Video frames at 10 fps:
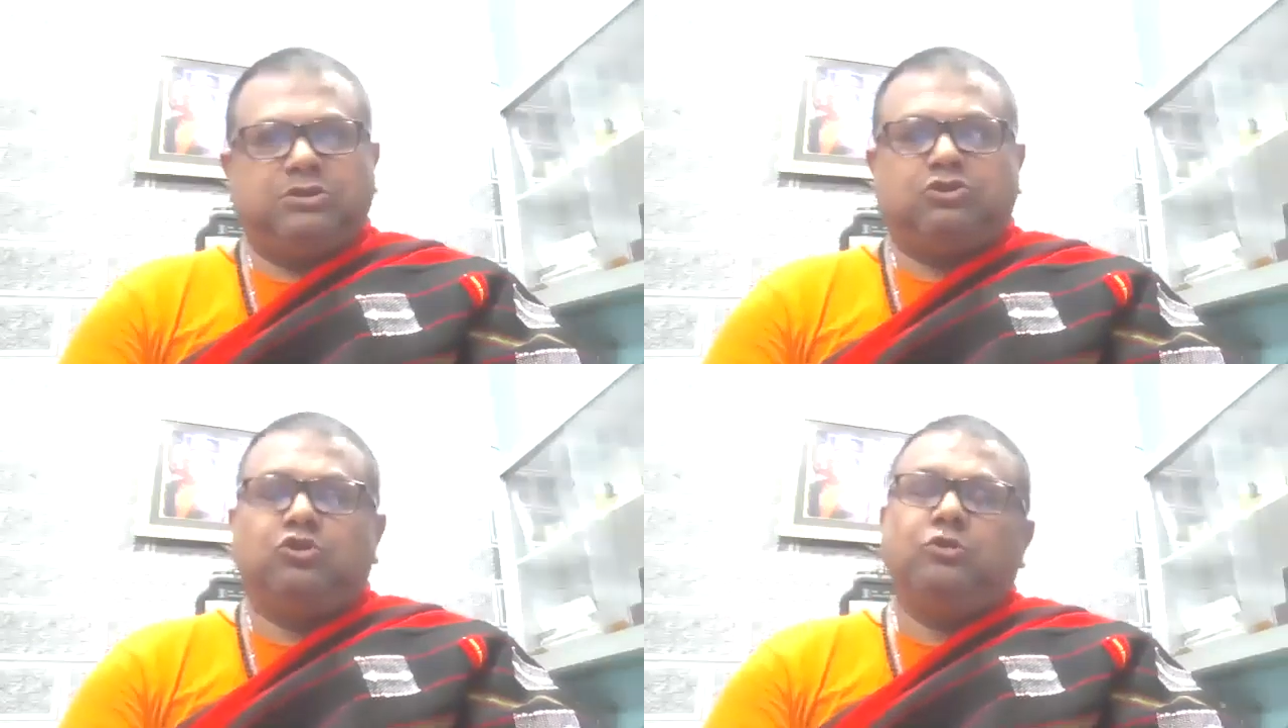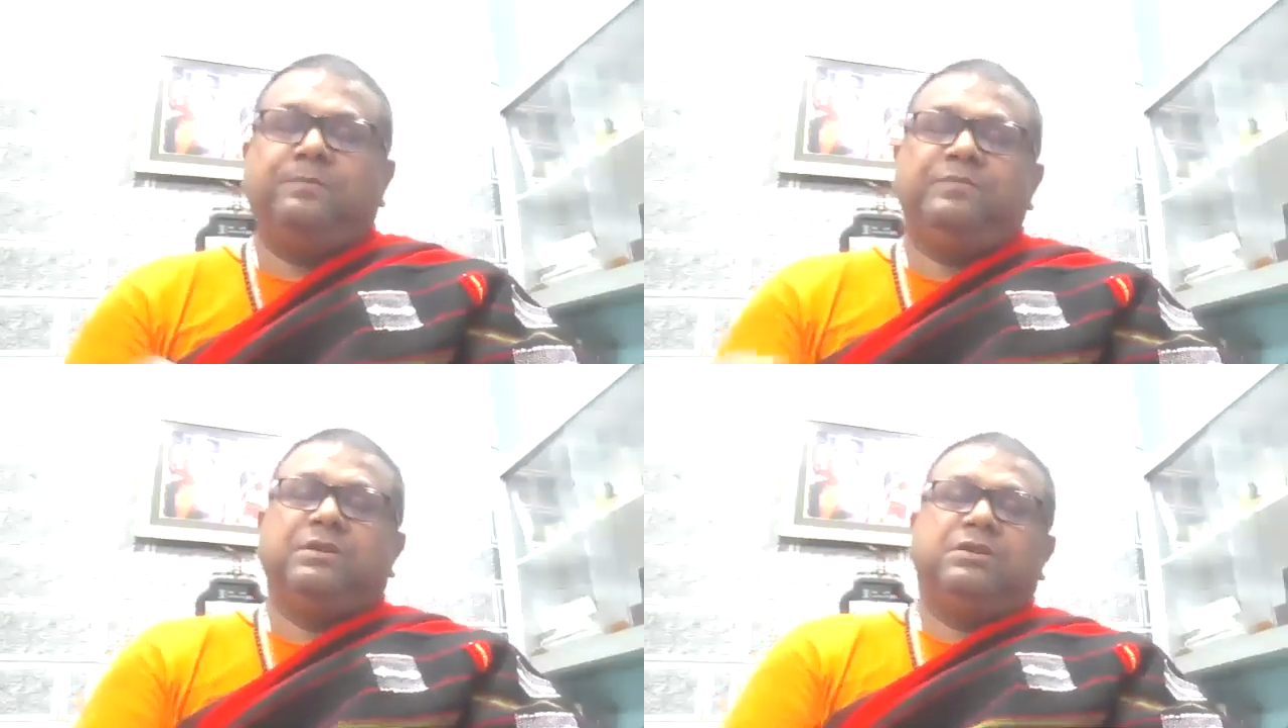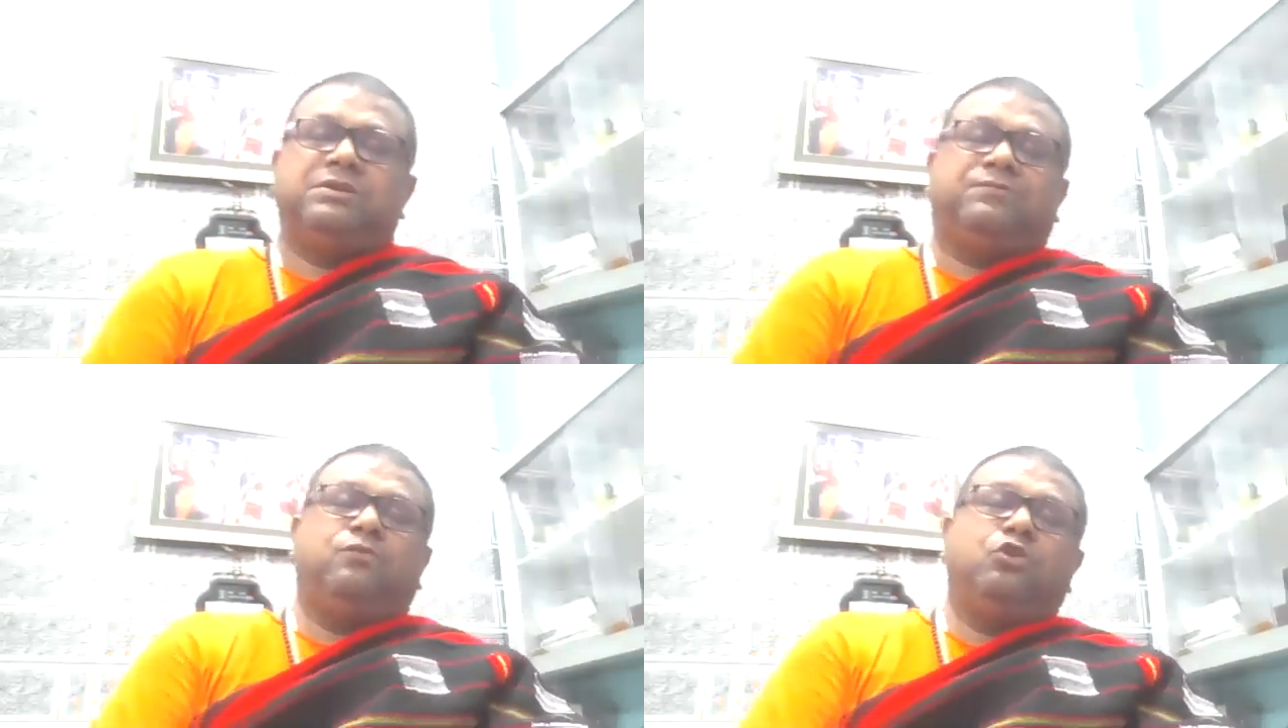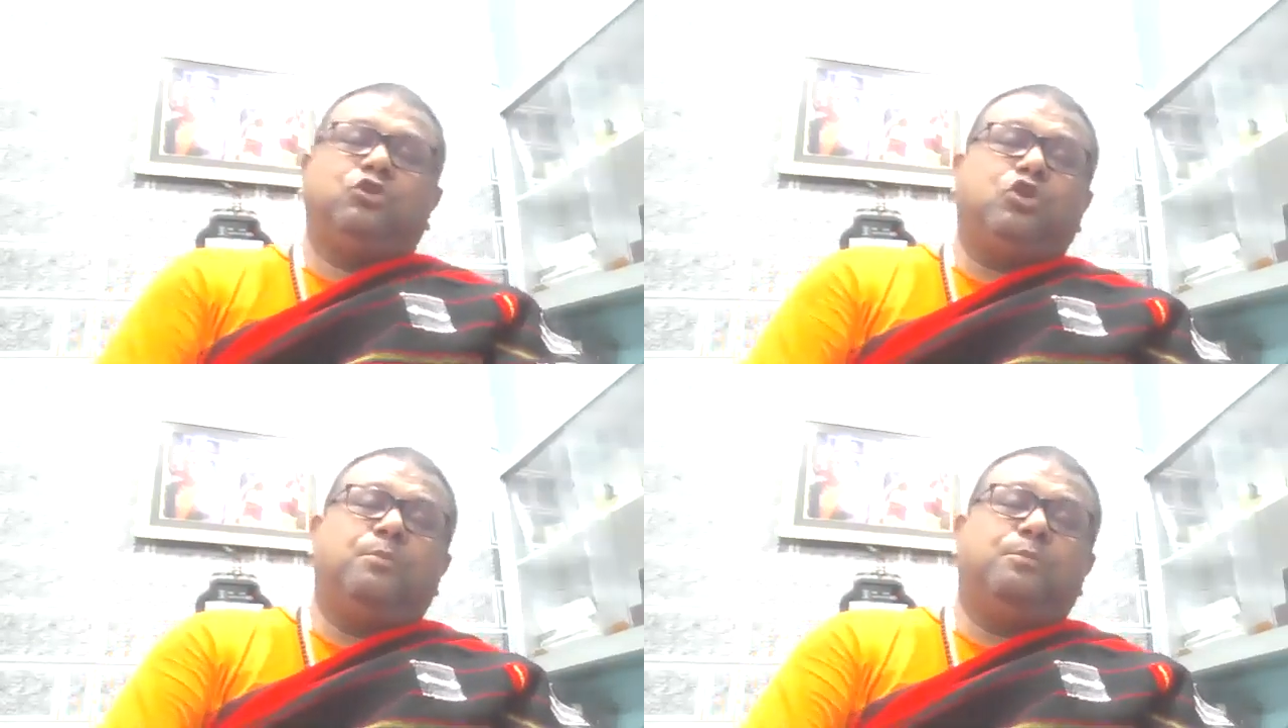So the
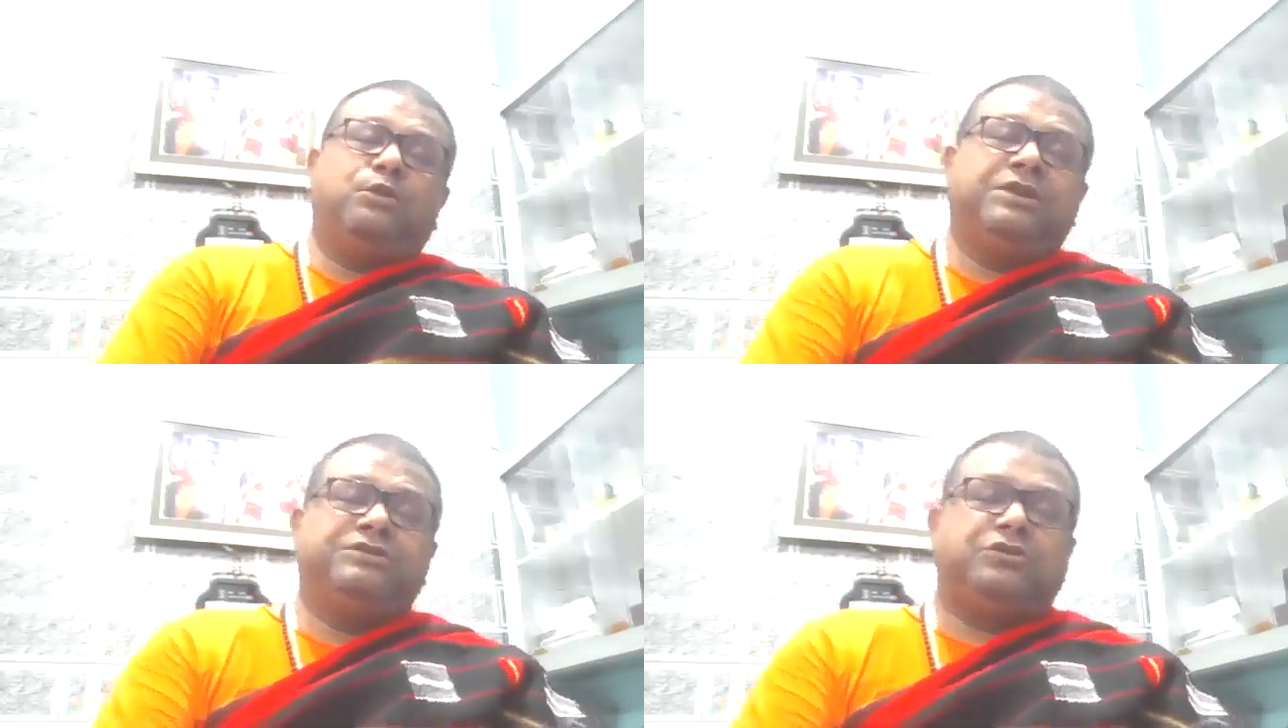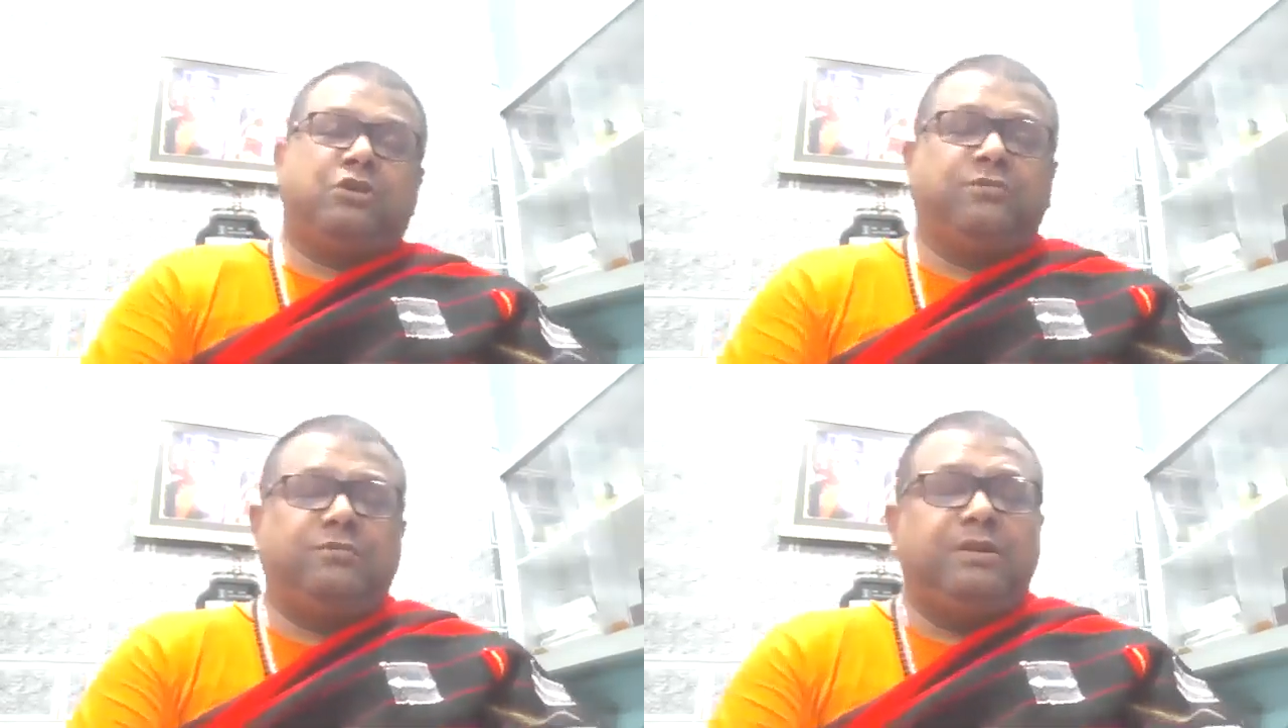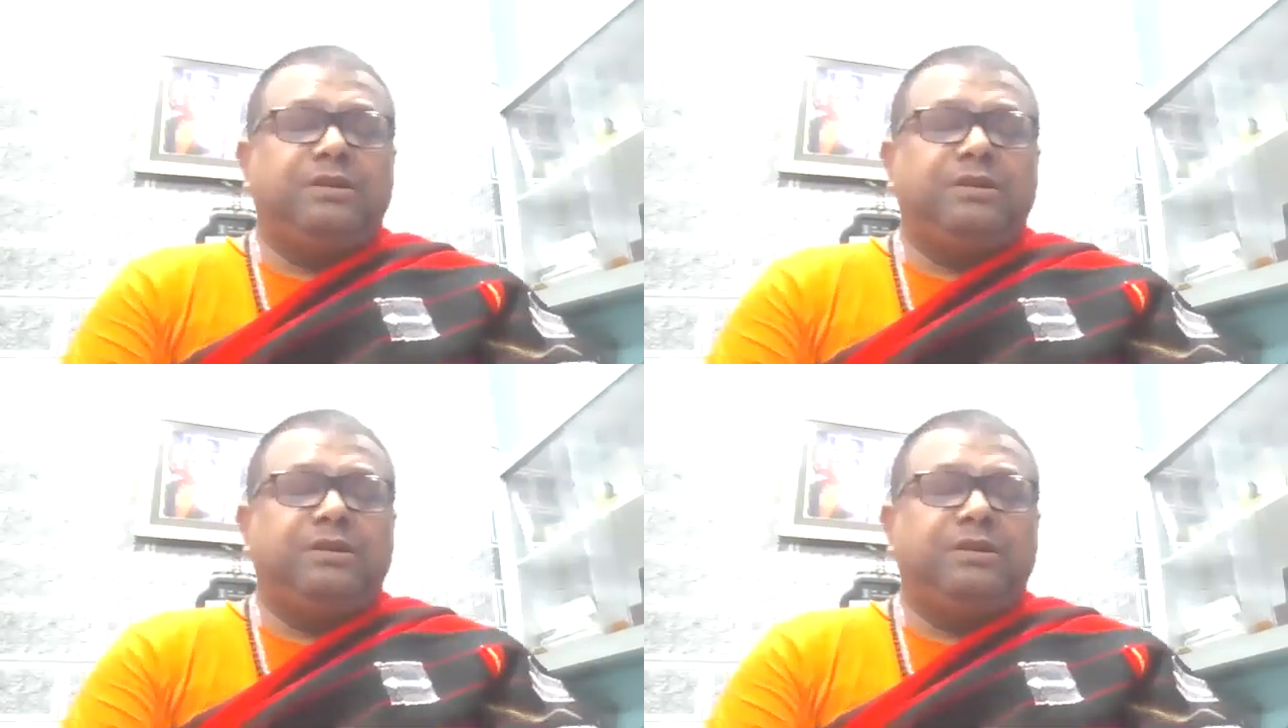fourth component of